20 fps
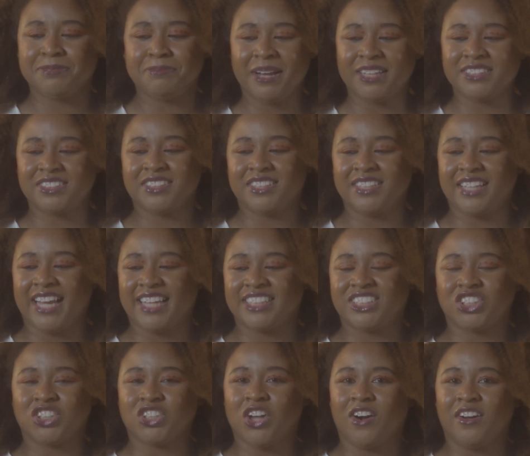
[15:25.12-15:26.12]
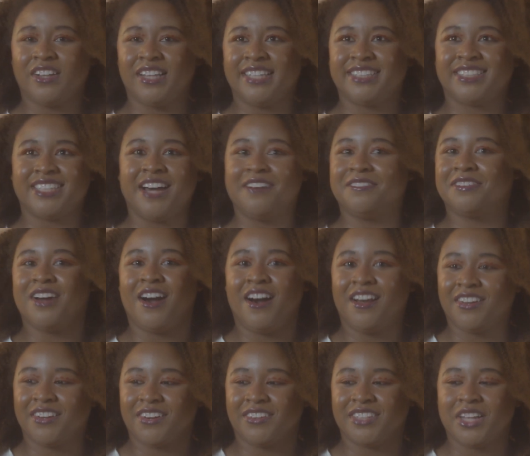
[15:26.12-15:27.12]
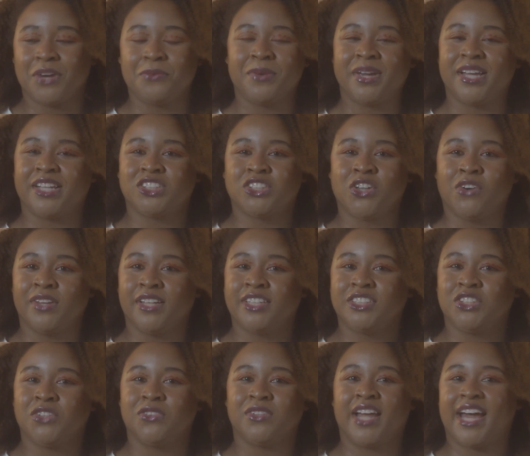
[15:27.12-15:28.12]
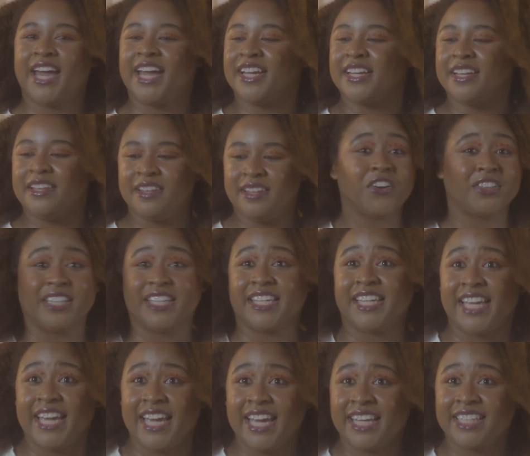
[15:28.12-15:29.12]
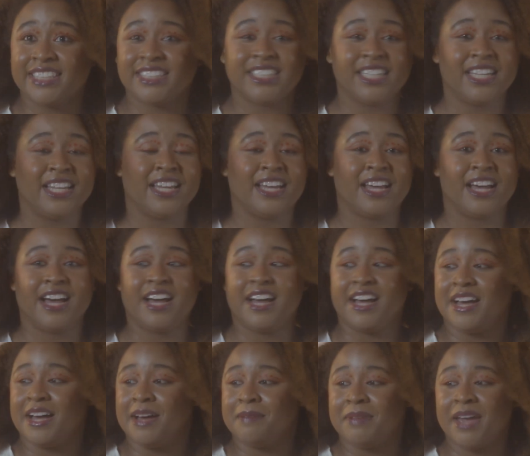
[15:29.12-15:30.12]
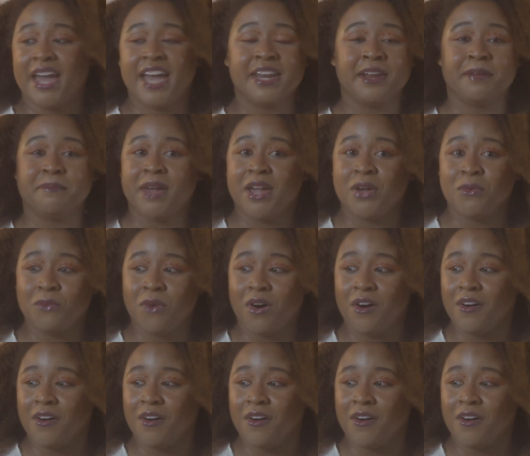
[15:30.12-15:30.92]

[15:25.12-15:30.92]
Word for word: Especially like starlets of color that we can totally do, like Eartha Kitt, um, Anna Mae